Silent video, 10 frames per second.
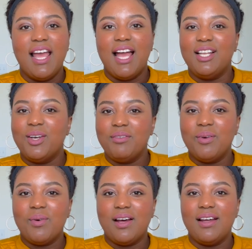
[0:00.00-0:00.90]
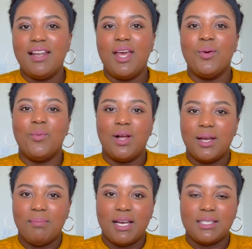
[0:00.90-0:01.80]
Hello everyone and
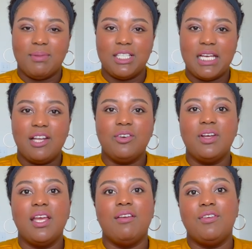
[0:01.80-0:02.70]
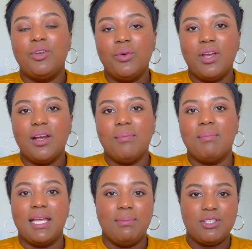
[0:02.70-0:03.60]
welcome back to my channel. If you're new here,
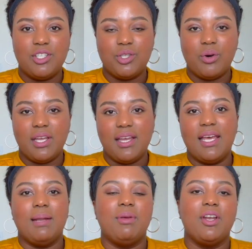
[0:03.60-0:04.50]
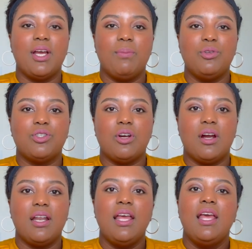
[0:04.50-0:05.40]
my name is Natoya and I'm here to help you
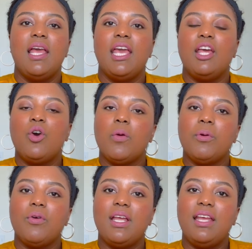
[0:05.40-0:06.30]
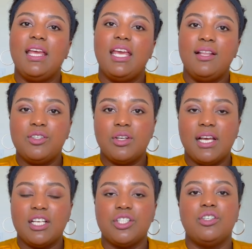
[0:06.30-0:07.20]
start incorporating
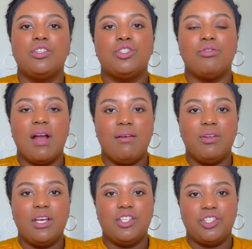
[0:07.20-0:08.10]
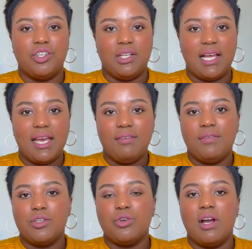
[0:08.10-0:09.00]
international travel into your
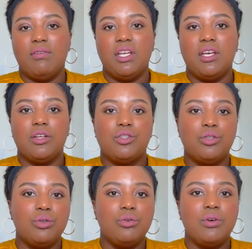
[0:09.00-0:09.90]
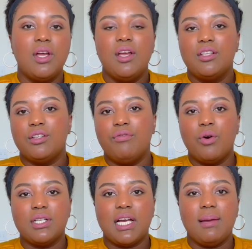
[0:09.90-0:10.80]
life, traveling 2 to
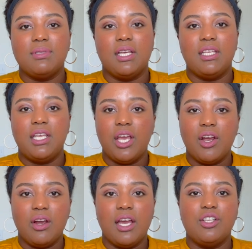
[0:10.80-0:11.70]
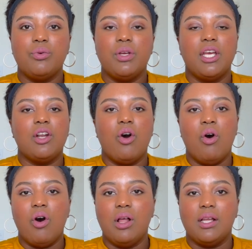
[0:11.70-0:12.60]
4 times a year and doing it
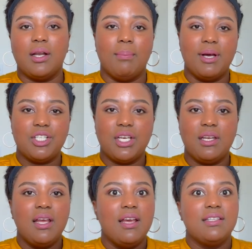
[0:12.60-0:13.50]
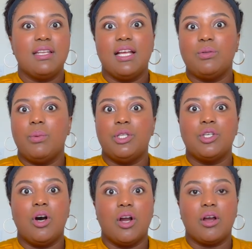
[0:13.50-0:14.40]
all on a budget. So that's what we
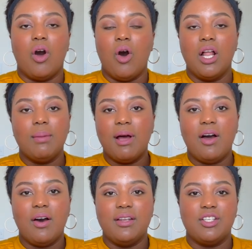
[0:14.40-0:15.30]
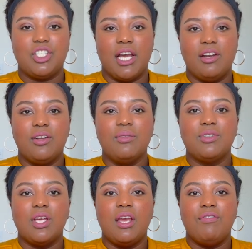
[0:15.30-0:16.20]
talk all about on this channel.
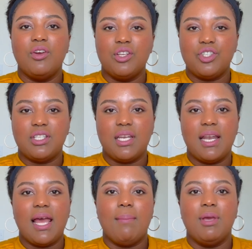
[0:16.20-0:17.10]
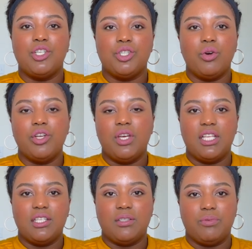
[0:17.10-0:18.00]
So if you're interested in that, make sure you
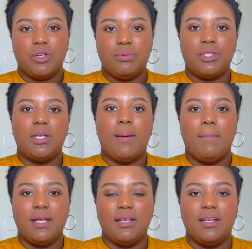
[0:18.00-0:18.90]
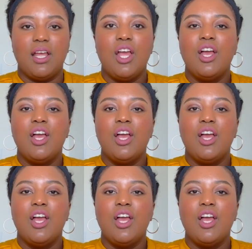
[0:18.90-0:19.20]
hit the subscription button.